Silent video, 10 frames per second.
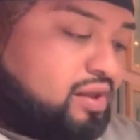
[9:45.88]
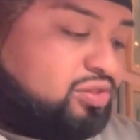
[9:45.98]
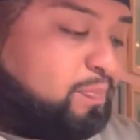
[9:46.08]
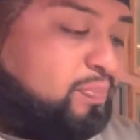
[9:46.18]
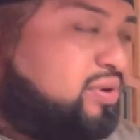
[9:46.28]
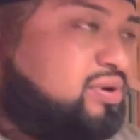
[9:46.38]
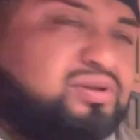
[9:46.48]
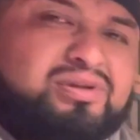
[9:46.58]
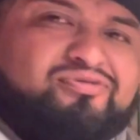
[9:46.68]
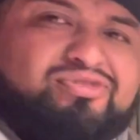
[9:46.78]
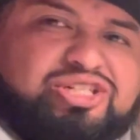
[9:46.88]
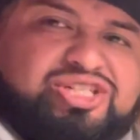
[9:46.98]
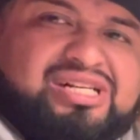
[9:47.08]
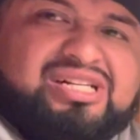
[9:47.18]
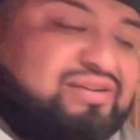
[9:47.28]
The boil, the
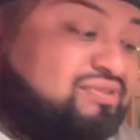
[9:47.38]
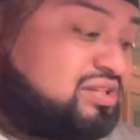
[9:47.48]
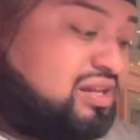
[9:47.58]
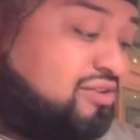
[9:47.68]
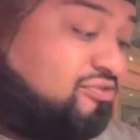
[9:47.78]
chicken stuff has a lot of